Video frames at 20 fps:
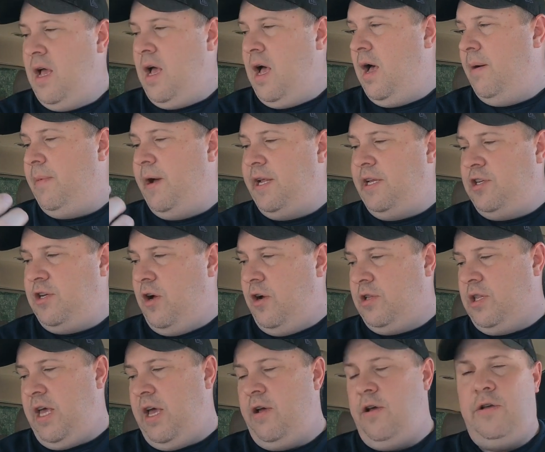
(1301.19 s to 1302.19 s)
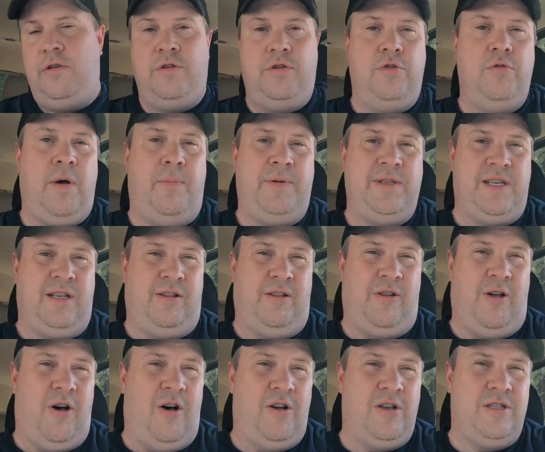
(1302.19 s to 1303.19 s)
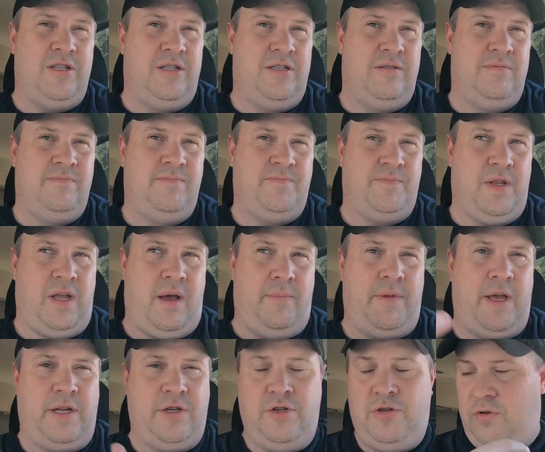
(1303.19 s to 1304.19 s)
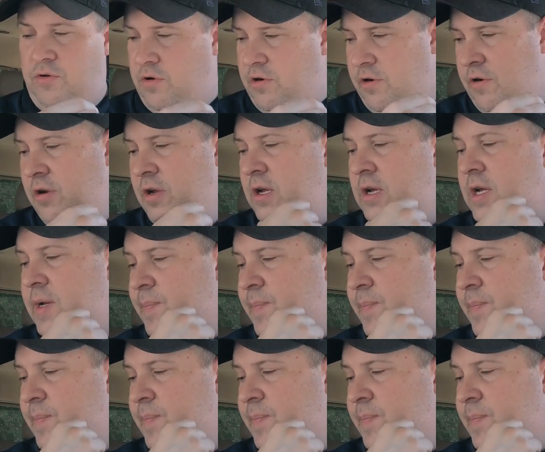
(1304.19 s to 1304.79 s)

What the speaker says: I might chalk those two up as a loss. I'm not sure.